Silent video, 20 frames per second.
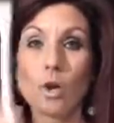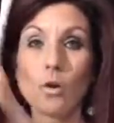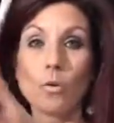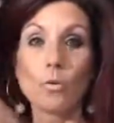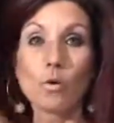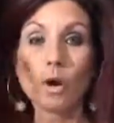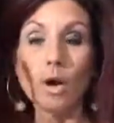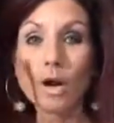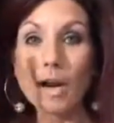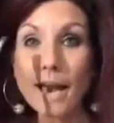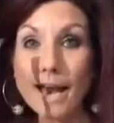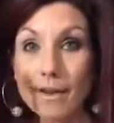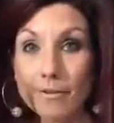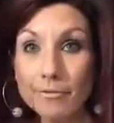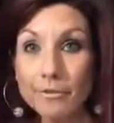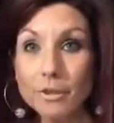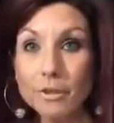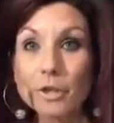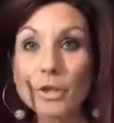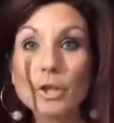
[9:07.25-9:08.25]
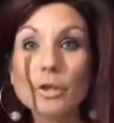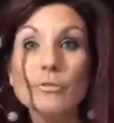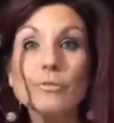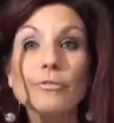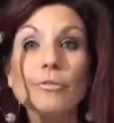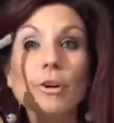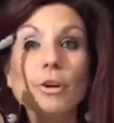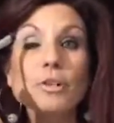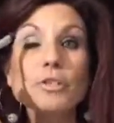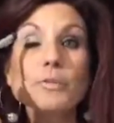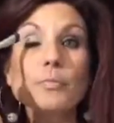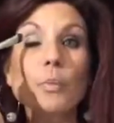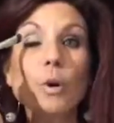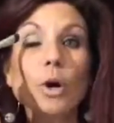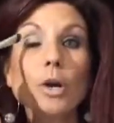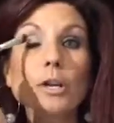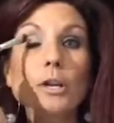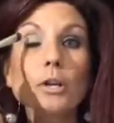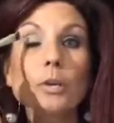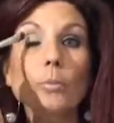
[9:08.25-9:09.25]
Wherever you first
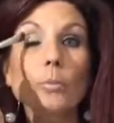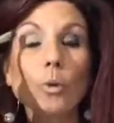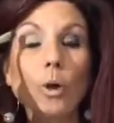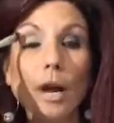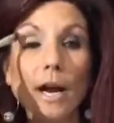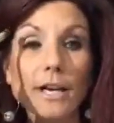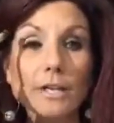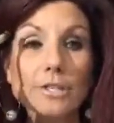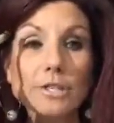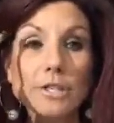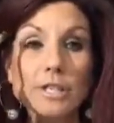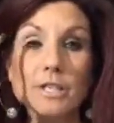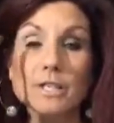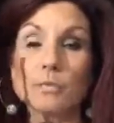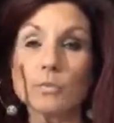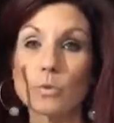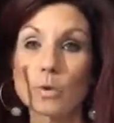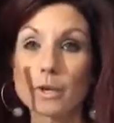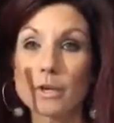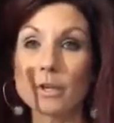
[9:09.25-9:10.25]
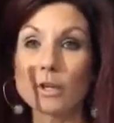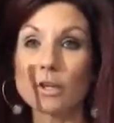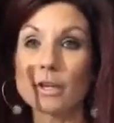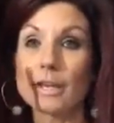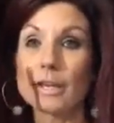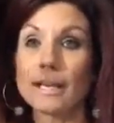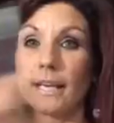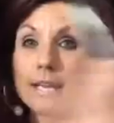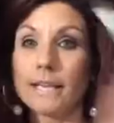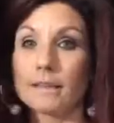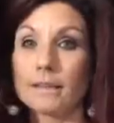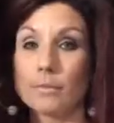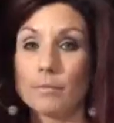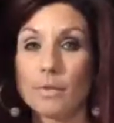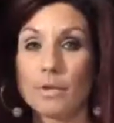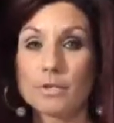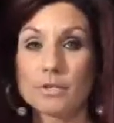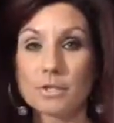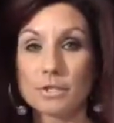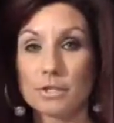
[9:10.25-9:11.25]
put your brush is where you're going to get the
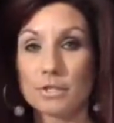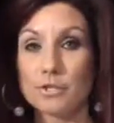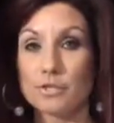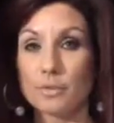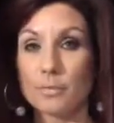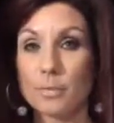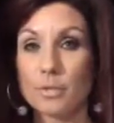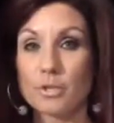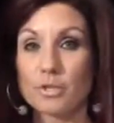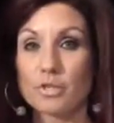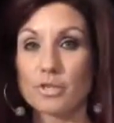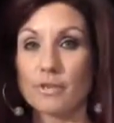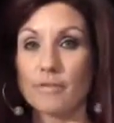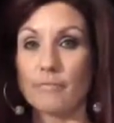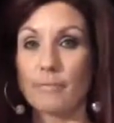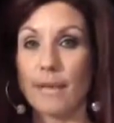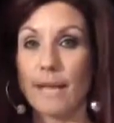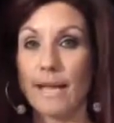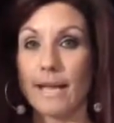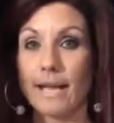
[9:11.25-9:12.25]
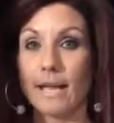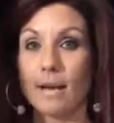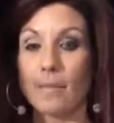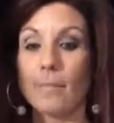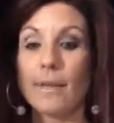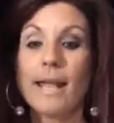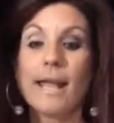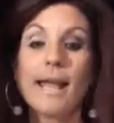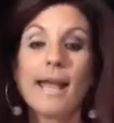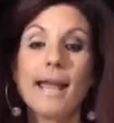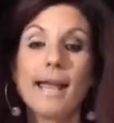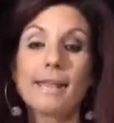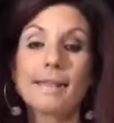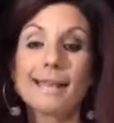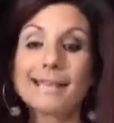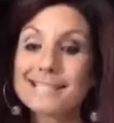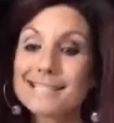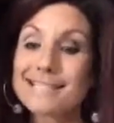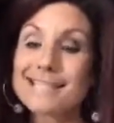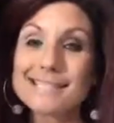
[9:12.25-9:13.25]
most distribution of makeup.
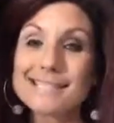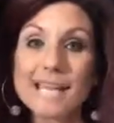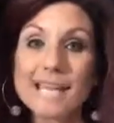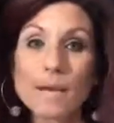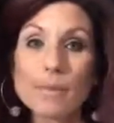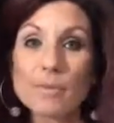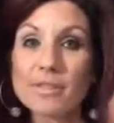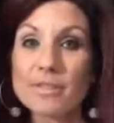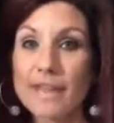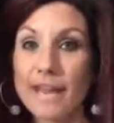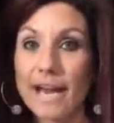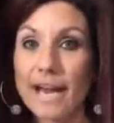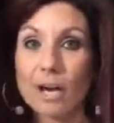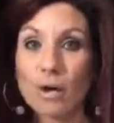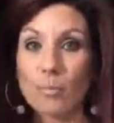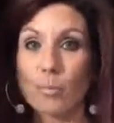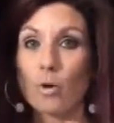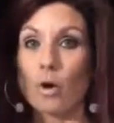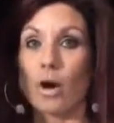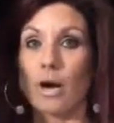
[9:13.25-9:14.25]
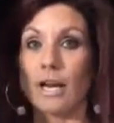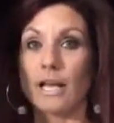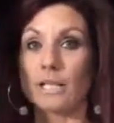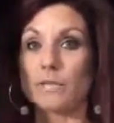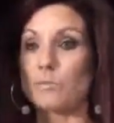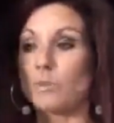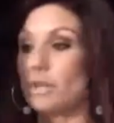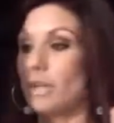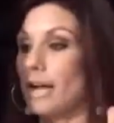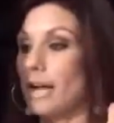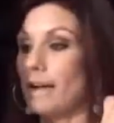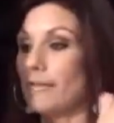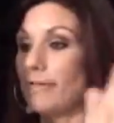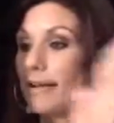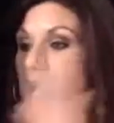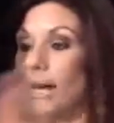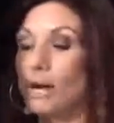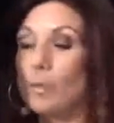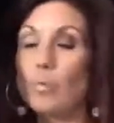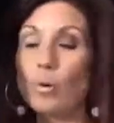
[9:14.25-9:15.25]
That's the same with the hair product. When you have
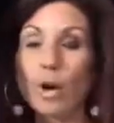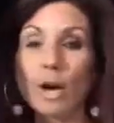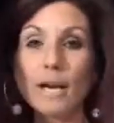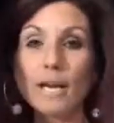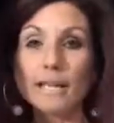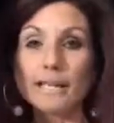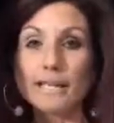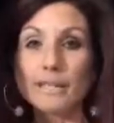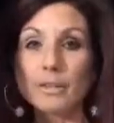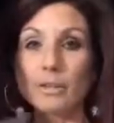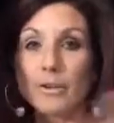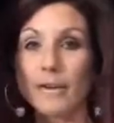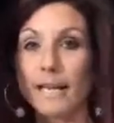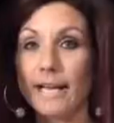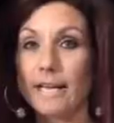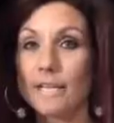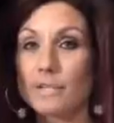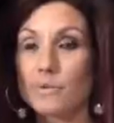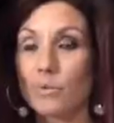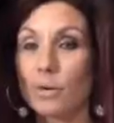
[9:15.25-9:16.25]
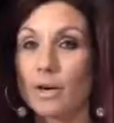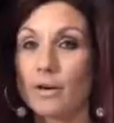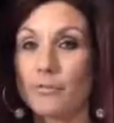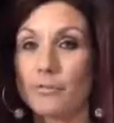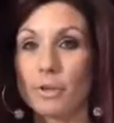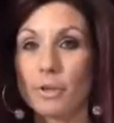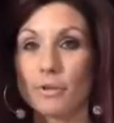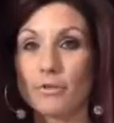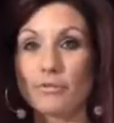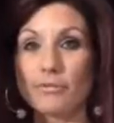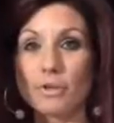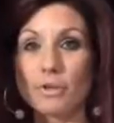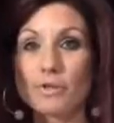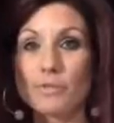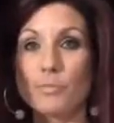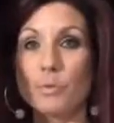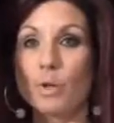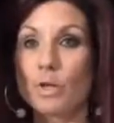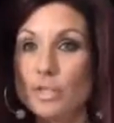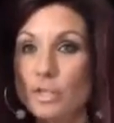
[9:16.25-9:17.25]
hair product in your hands, wherever you
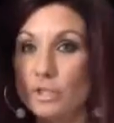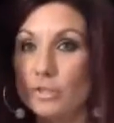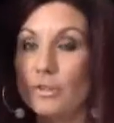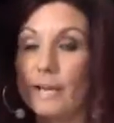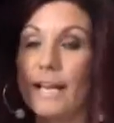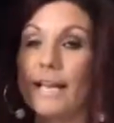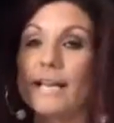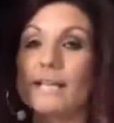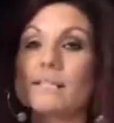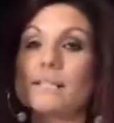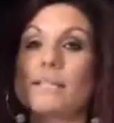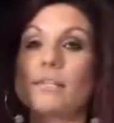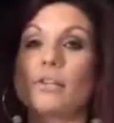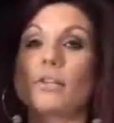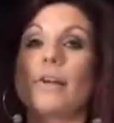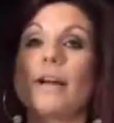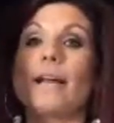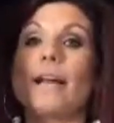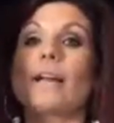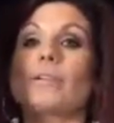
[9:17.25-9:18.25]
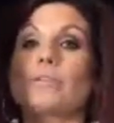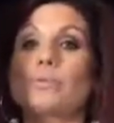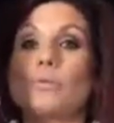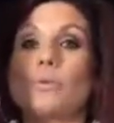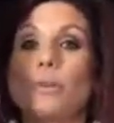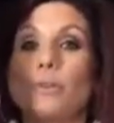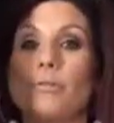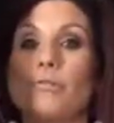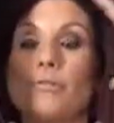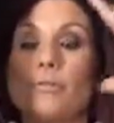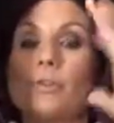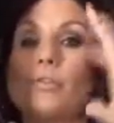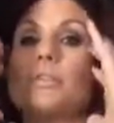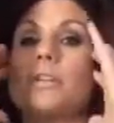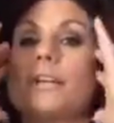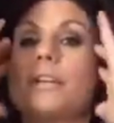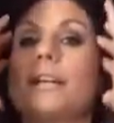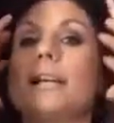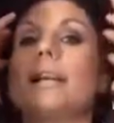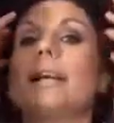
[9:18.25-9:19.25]
first put your hands in your hair is where you're
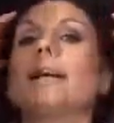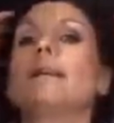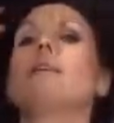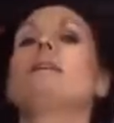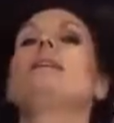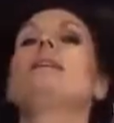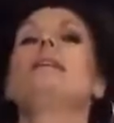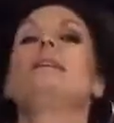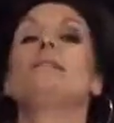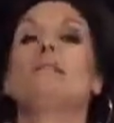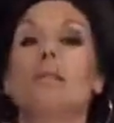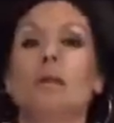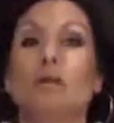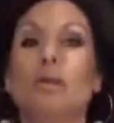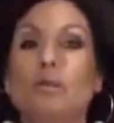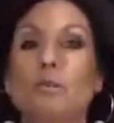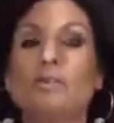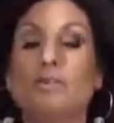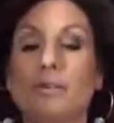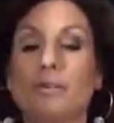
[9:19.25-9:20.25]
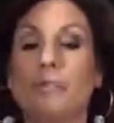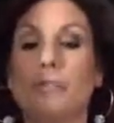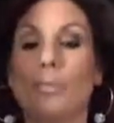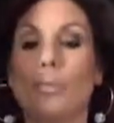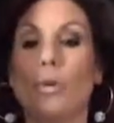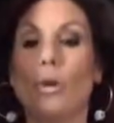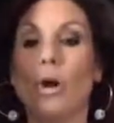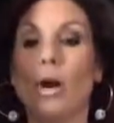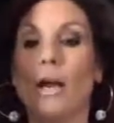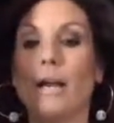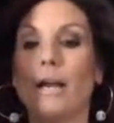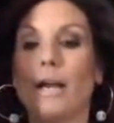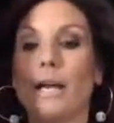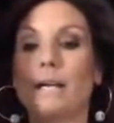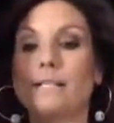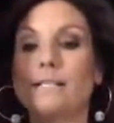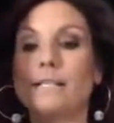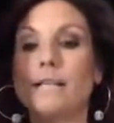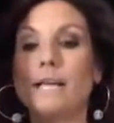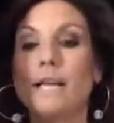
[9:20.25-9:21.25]
first going to get the use of your
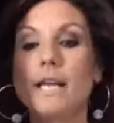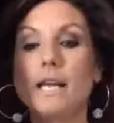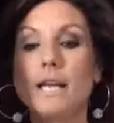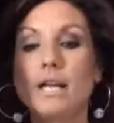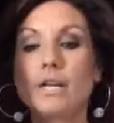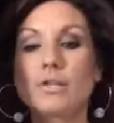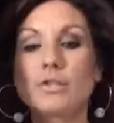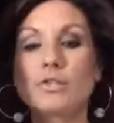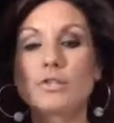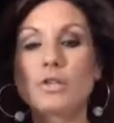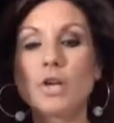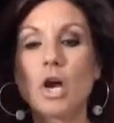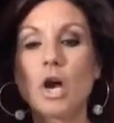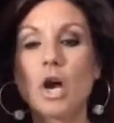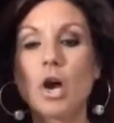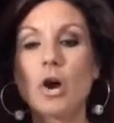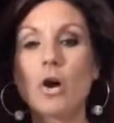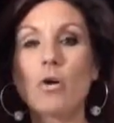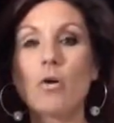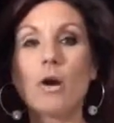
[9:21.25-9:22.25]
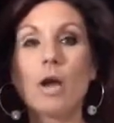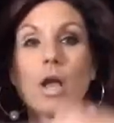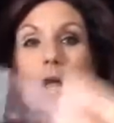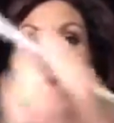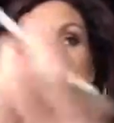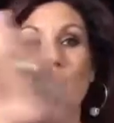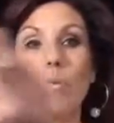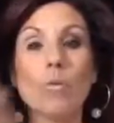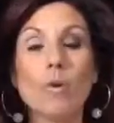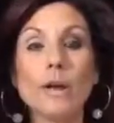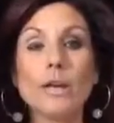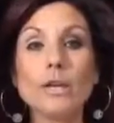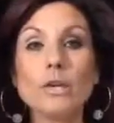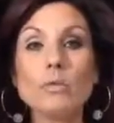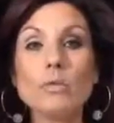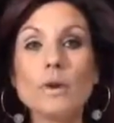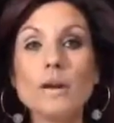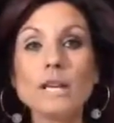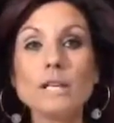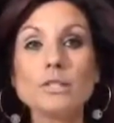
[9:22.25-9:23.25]
product. So what
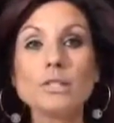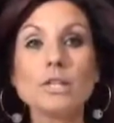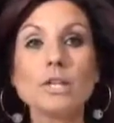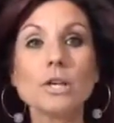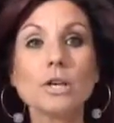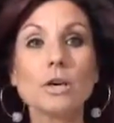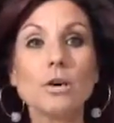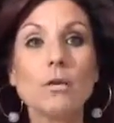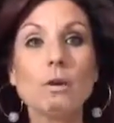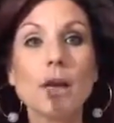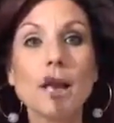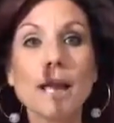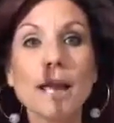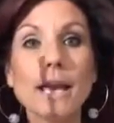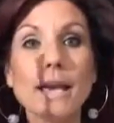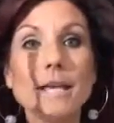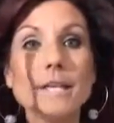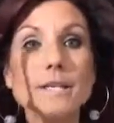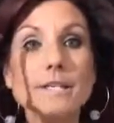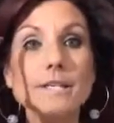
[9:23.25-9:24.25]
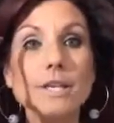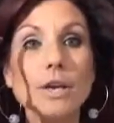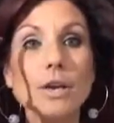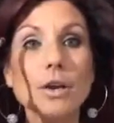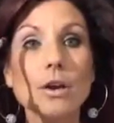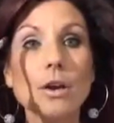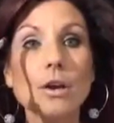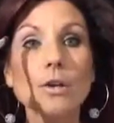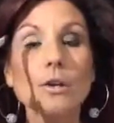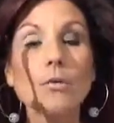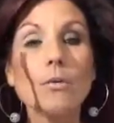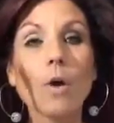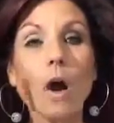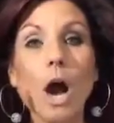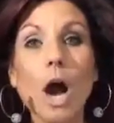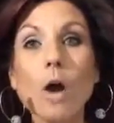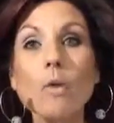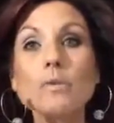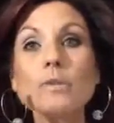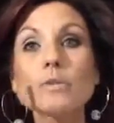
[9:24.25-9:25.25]
you want to do is you
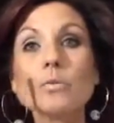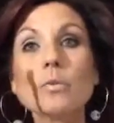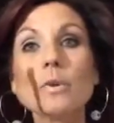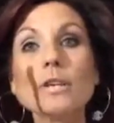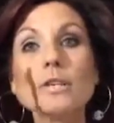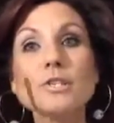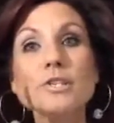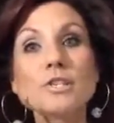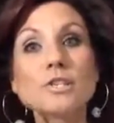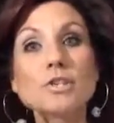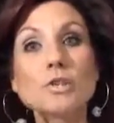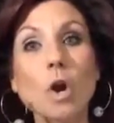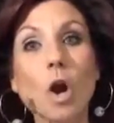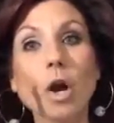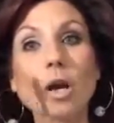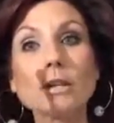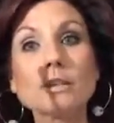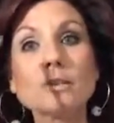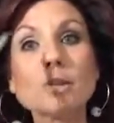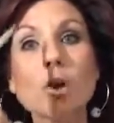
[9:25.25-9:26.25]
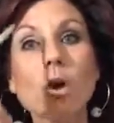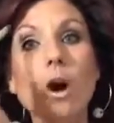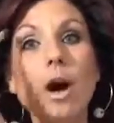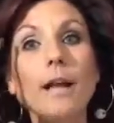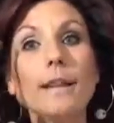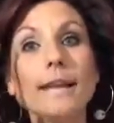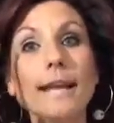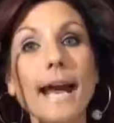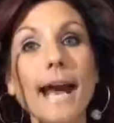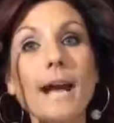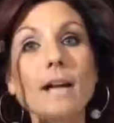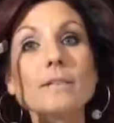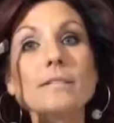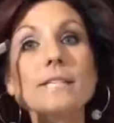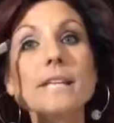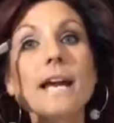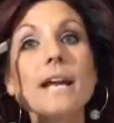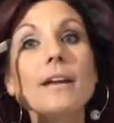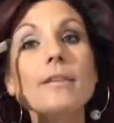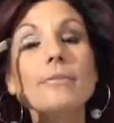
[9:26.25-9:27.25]
always want to start on the
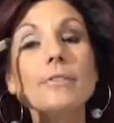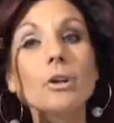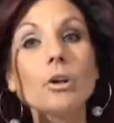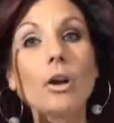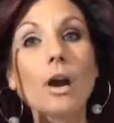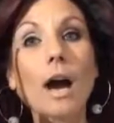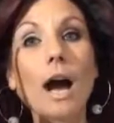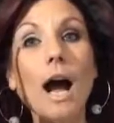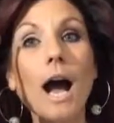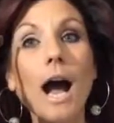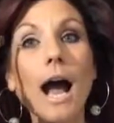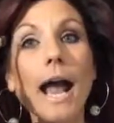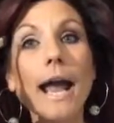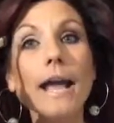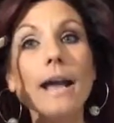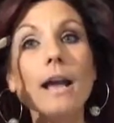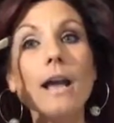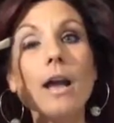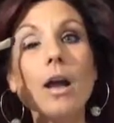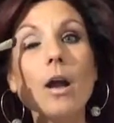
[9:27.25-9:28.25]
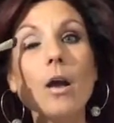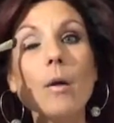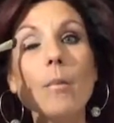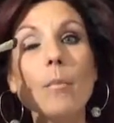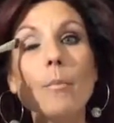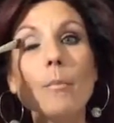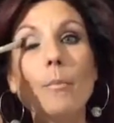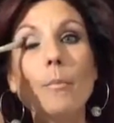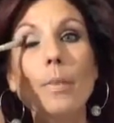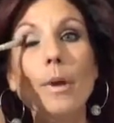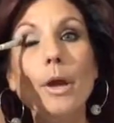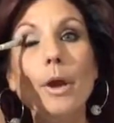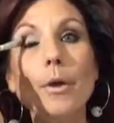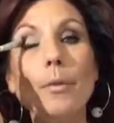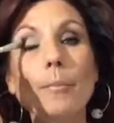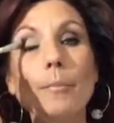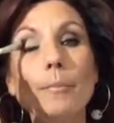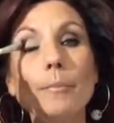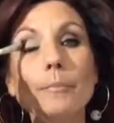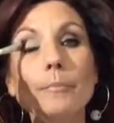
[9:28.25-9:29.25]
outside of your eye.
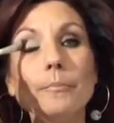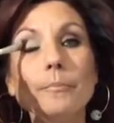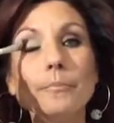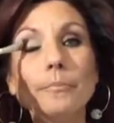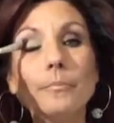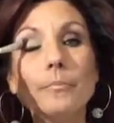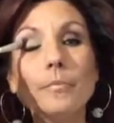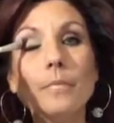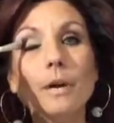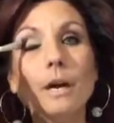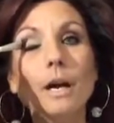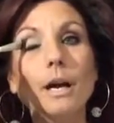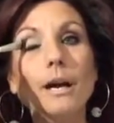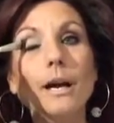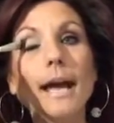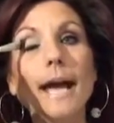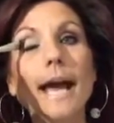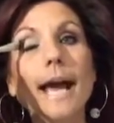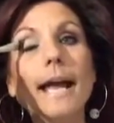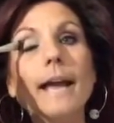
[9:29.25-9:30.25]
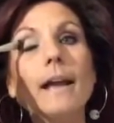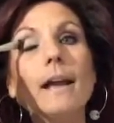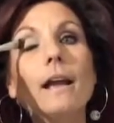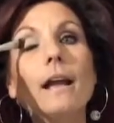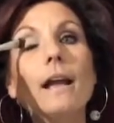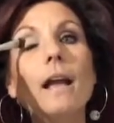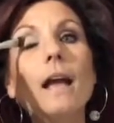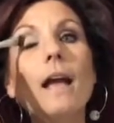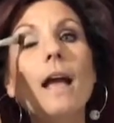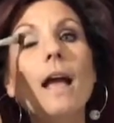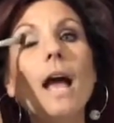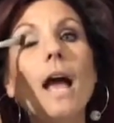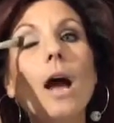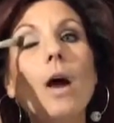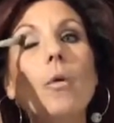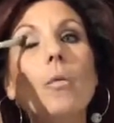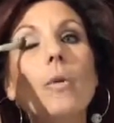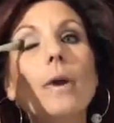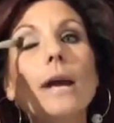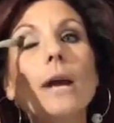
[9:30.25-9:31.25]
Boom. Okay?
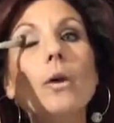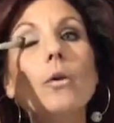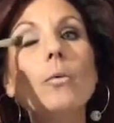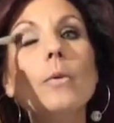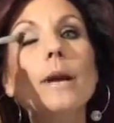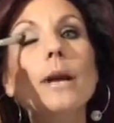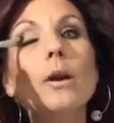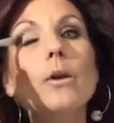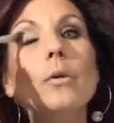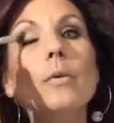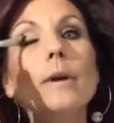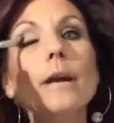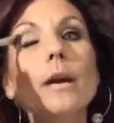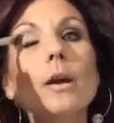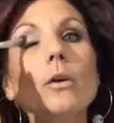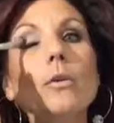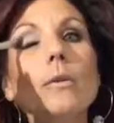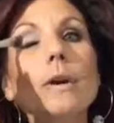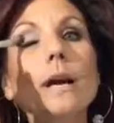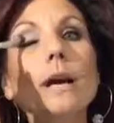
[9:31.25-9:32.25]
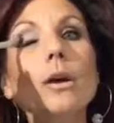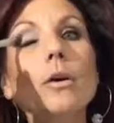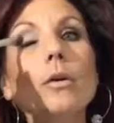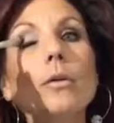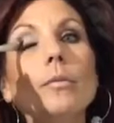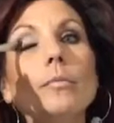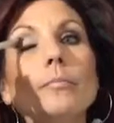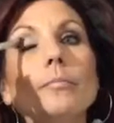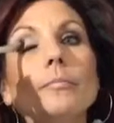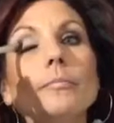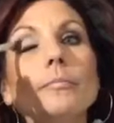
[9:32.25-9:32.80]
Wiggle, wiggle, wiggle, wiggle.